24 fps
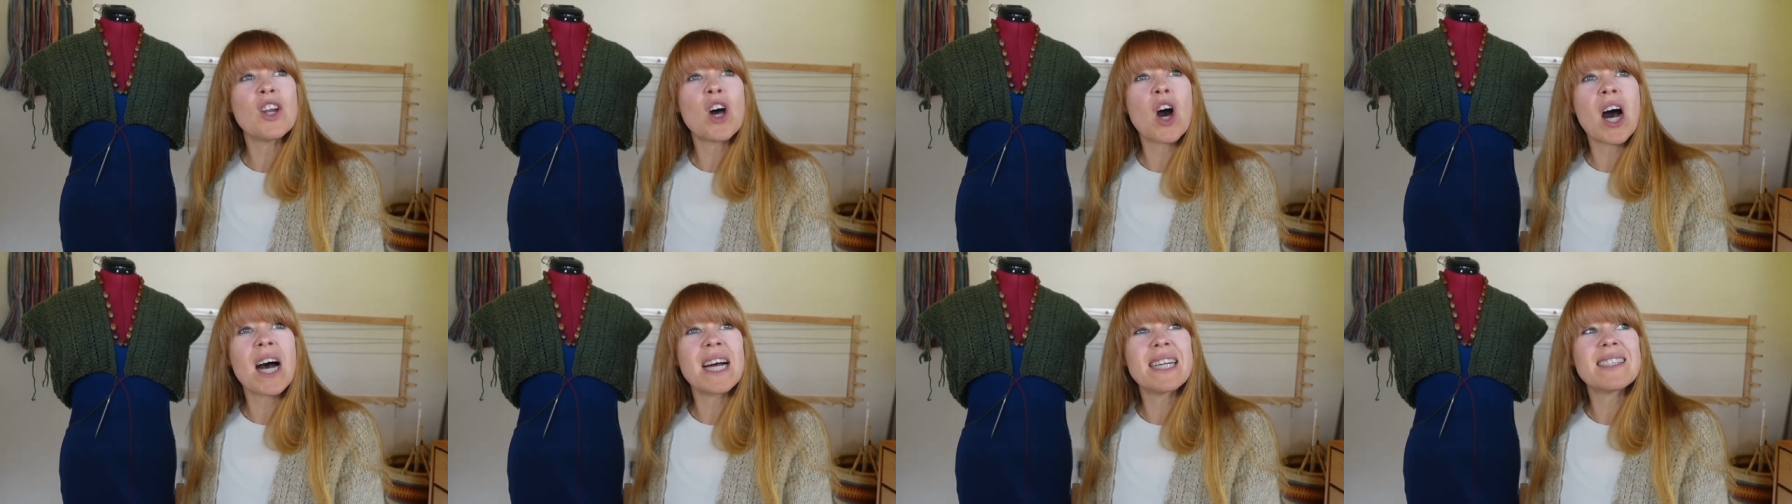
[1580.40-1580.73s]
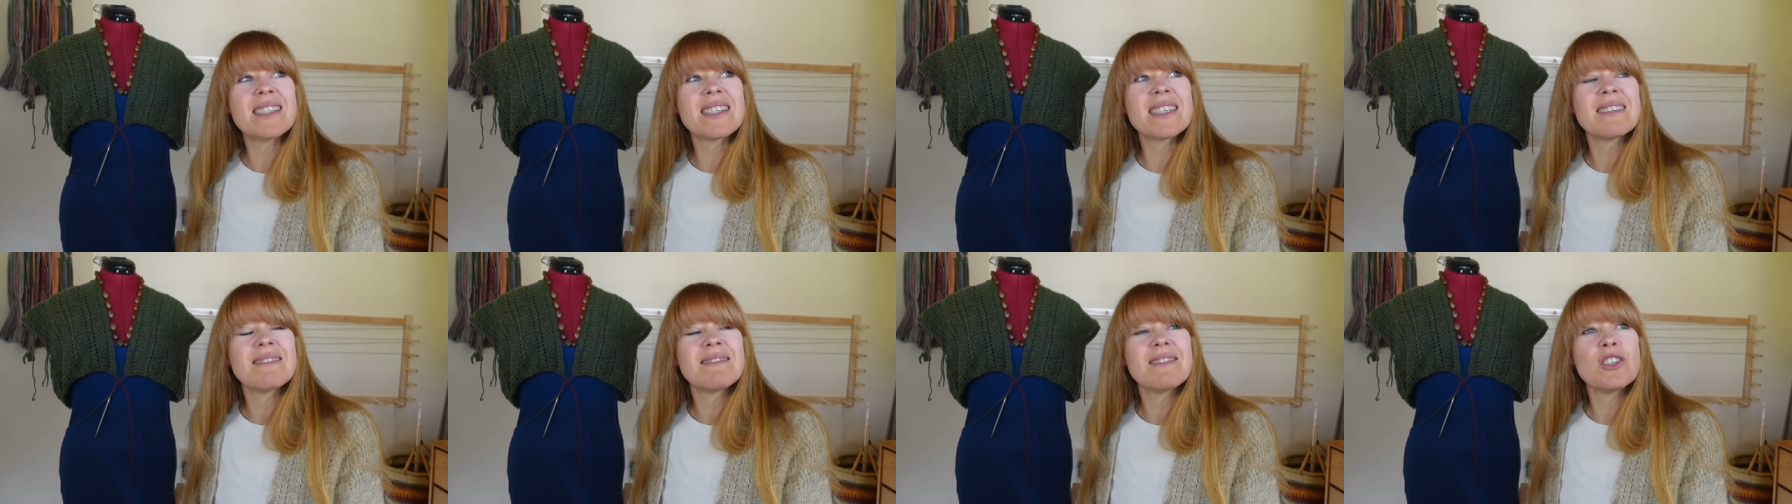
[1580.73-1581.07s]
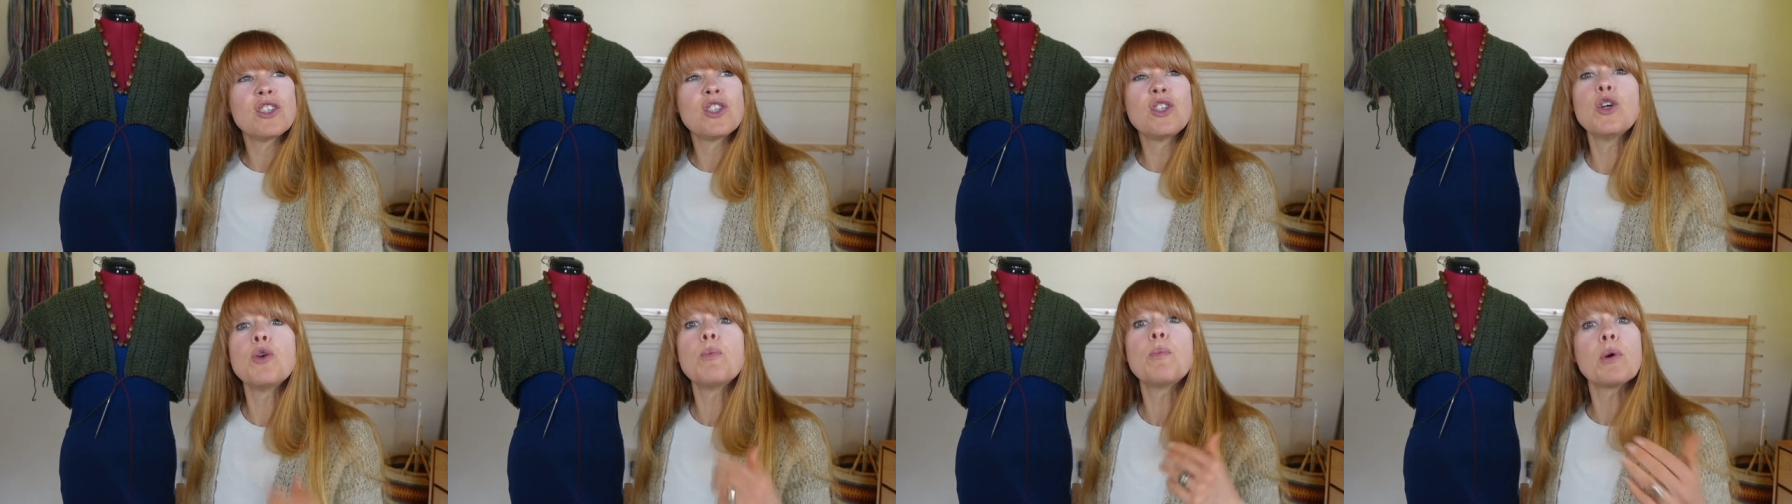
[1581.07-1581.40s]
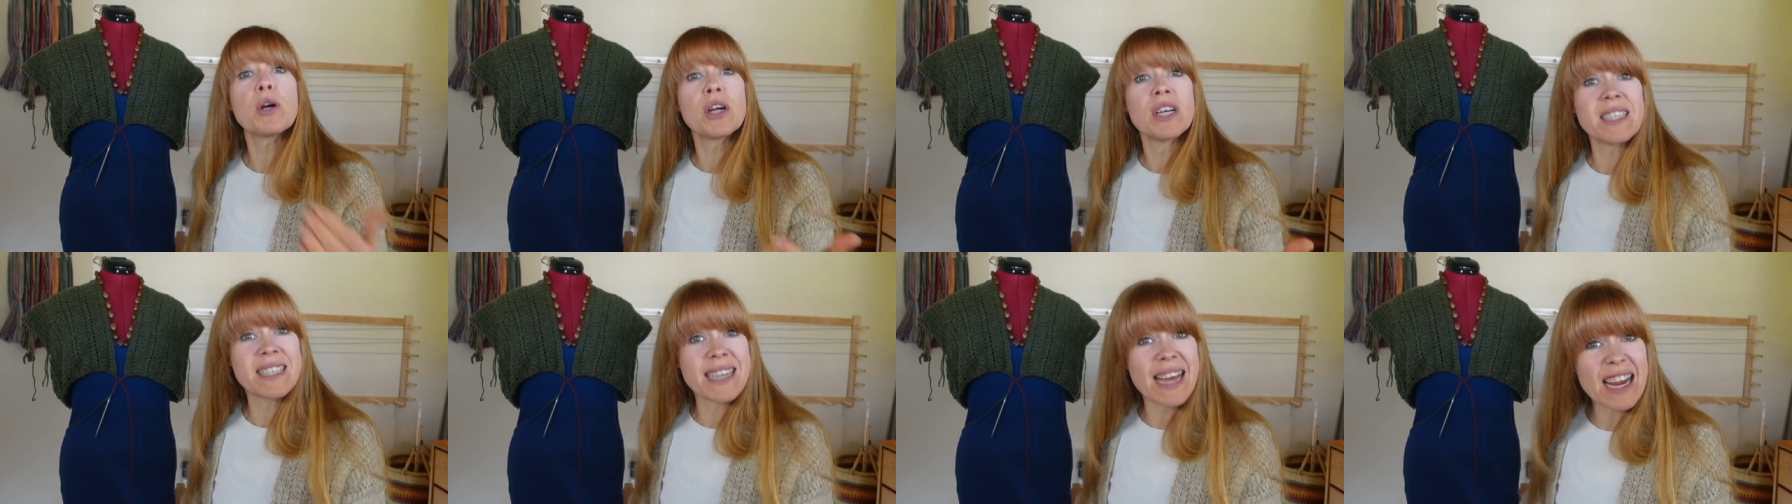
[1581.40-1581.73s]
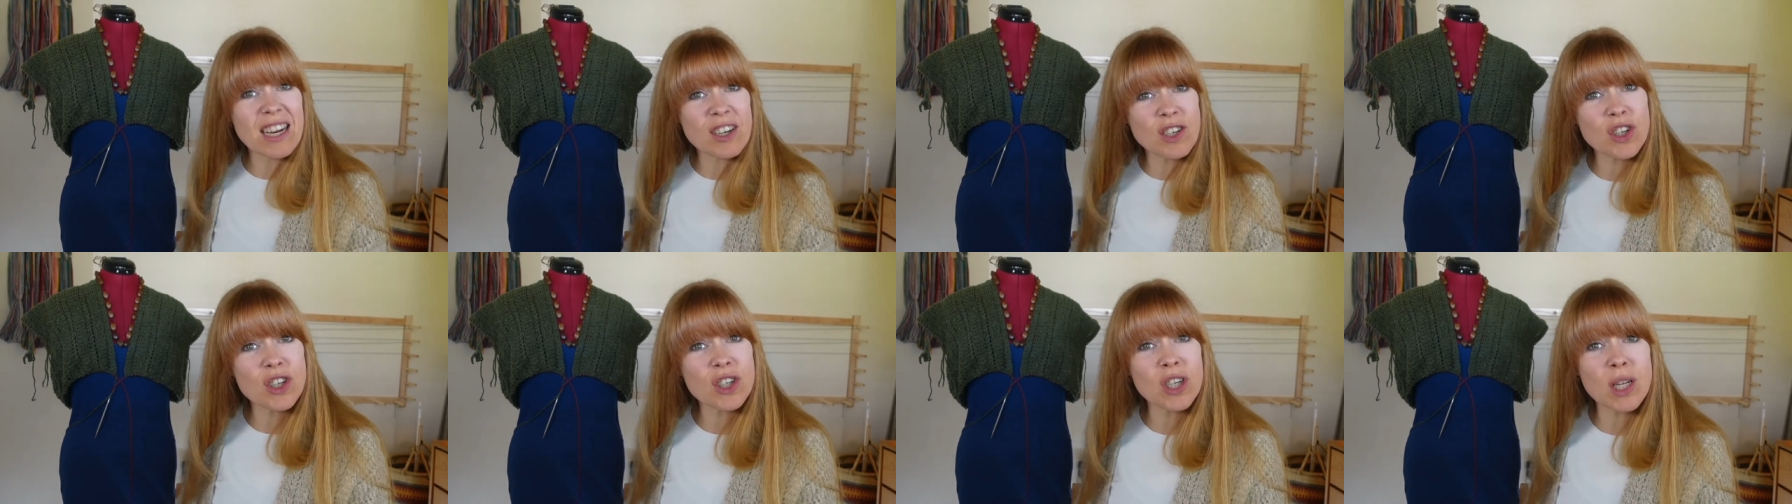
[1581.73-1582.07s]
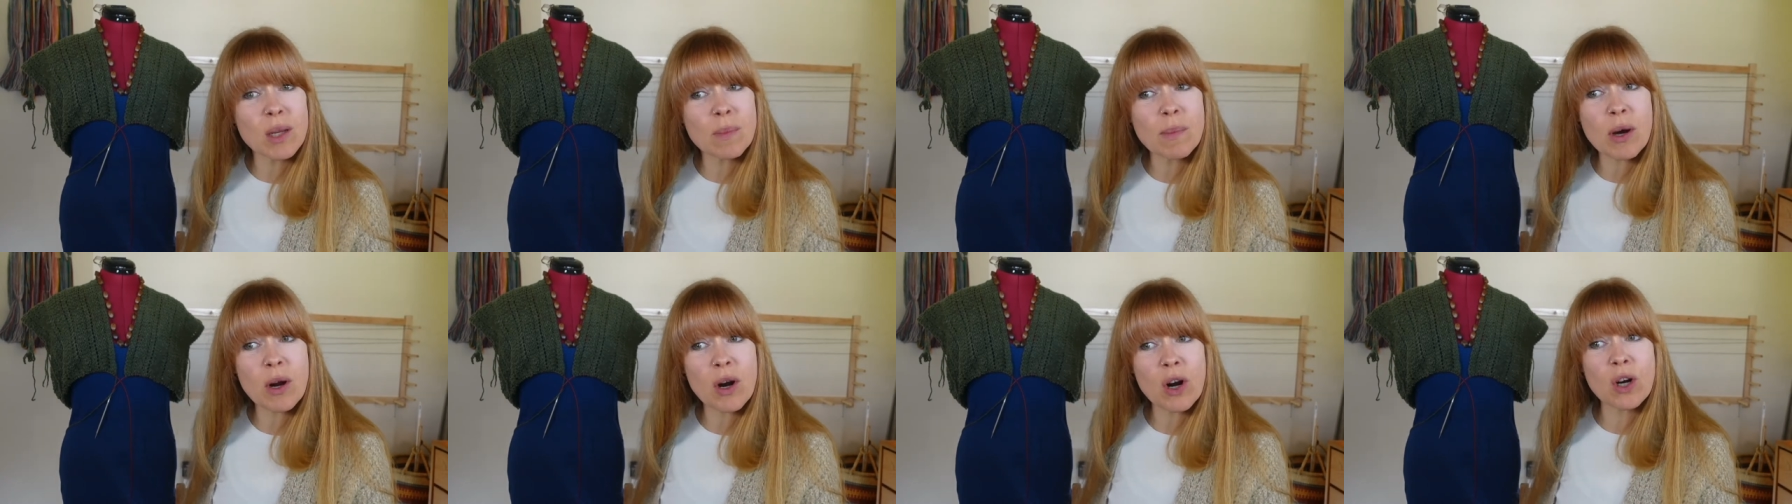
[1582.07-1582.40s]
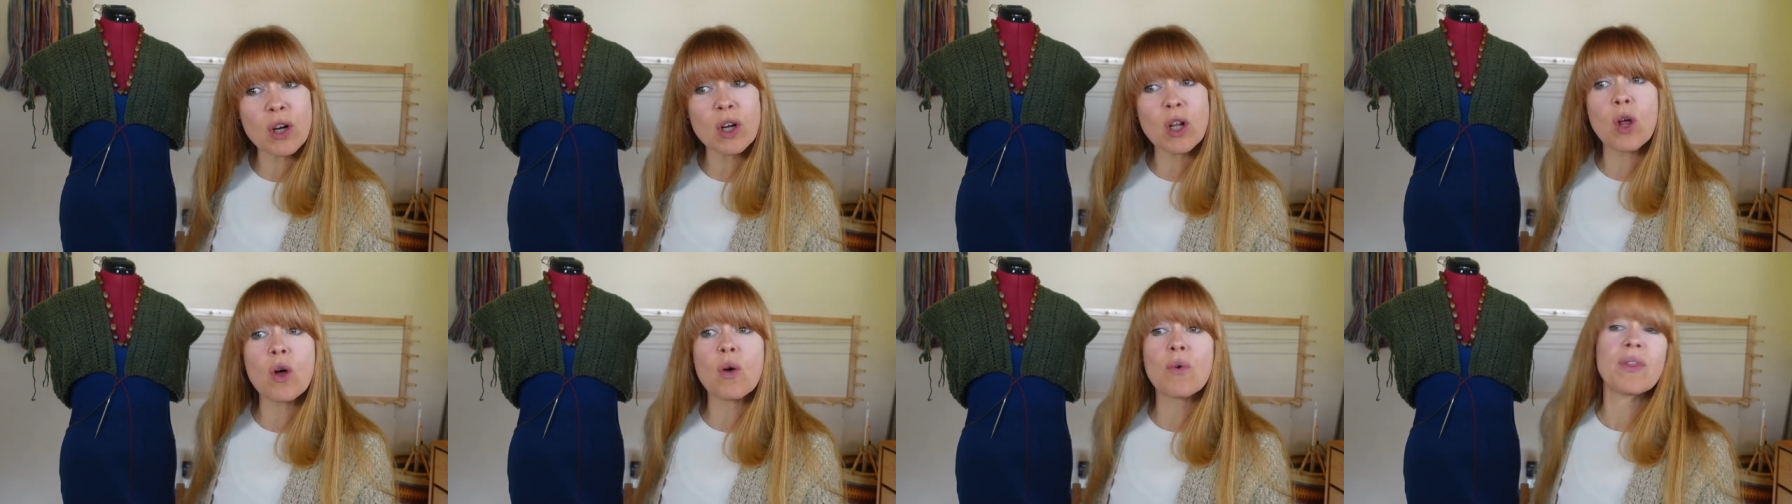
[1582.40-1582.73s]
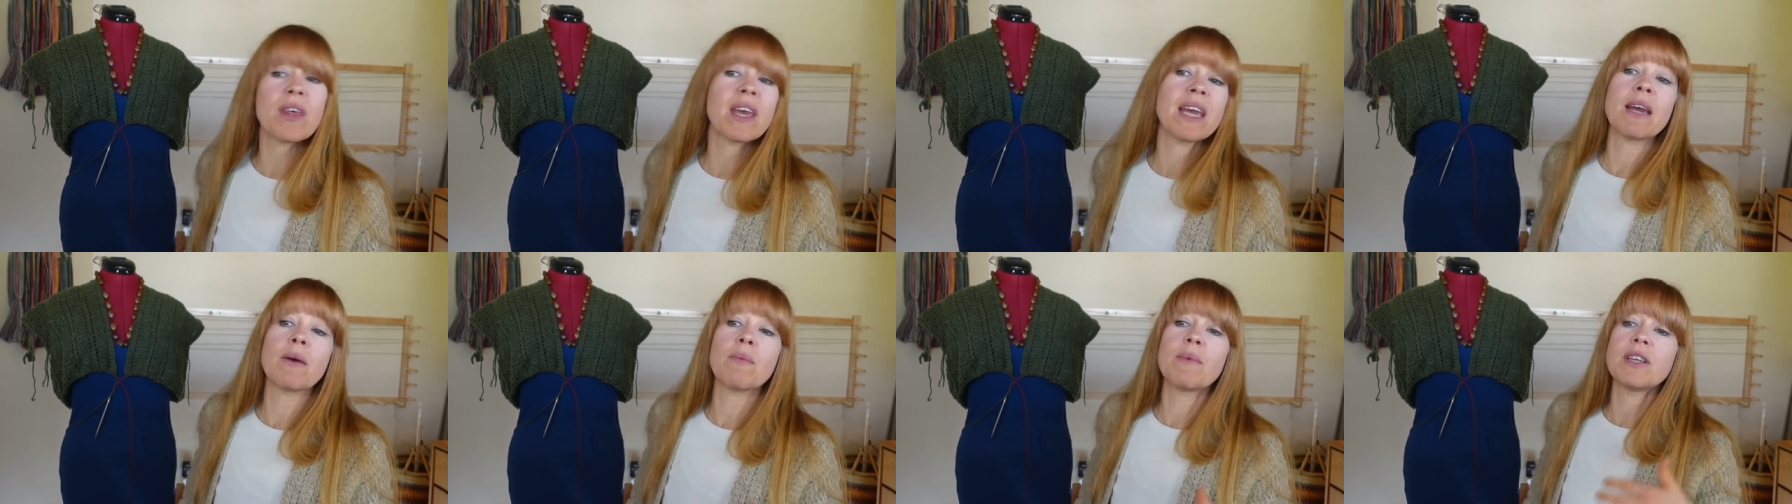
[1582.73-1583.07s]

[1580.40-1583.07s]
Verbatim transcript: not super intentional about our clothing.